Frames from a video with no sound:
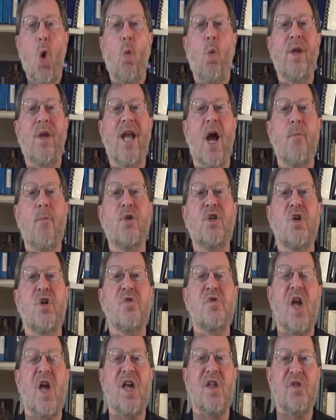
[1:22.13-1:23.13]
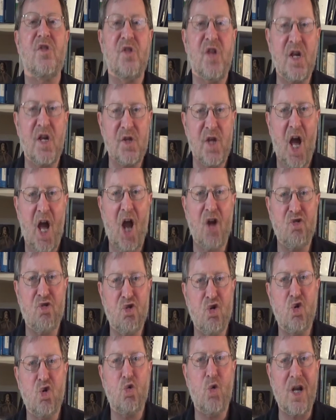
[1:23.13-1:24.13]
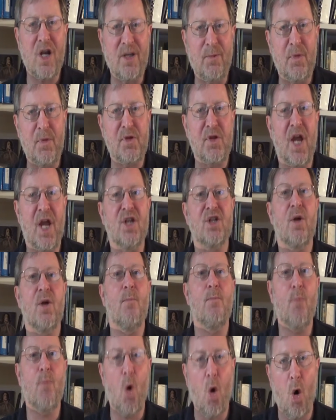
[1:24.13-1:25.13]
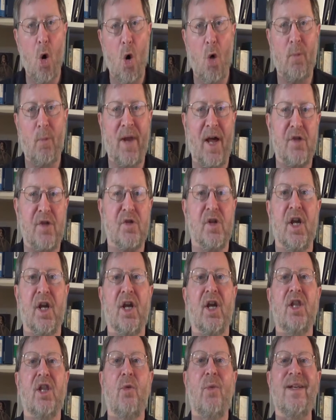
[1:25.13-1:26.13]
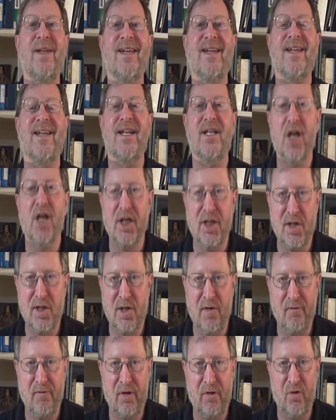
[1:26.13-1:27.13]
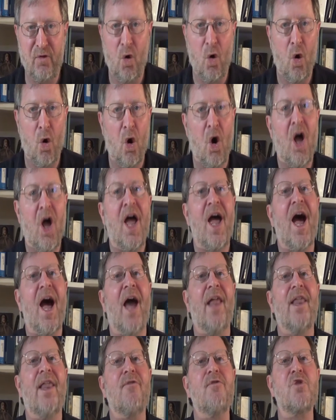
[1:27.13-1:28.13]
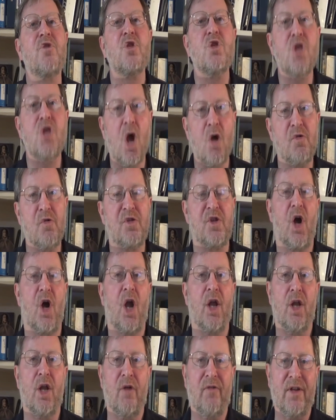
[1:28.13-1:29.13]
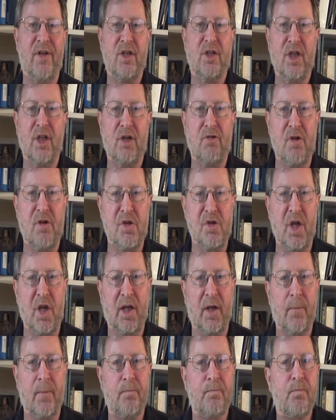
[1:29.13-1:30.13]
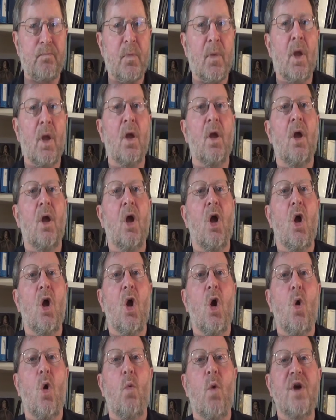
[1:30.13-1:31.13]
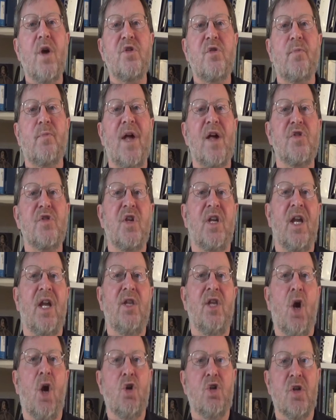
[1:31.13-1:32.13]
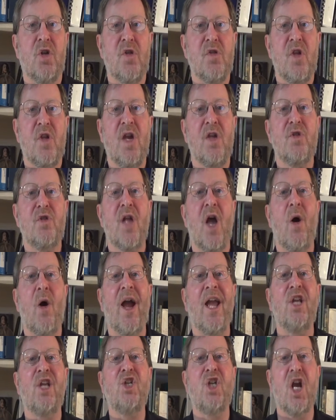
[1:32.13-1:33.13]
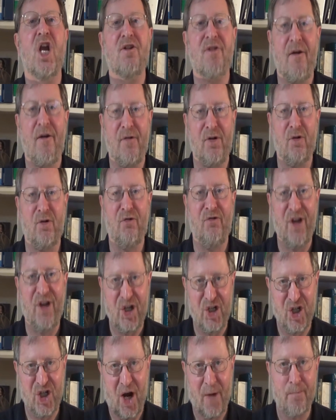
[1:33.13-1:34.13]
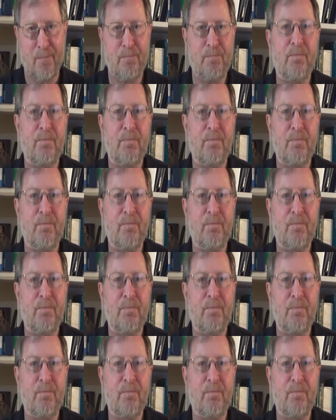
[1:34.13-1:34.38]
We now produce 620% more plastic than we did in 1974, and there is no sign of it decreasing. Waste plastic in the oceans is now a geographical feature.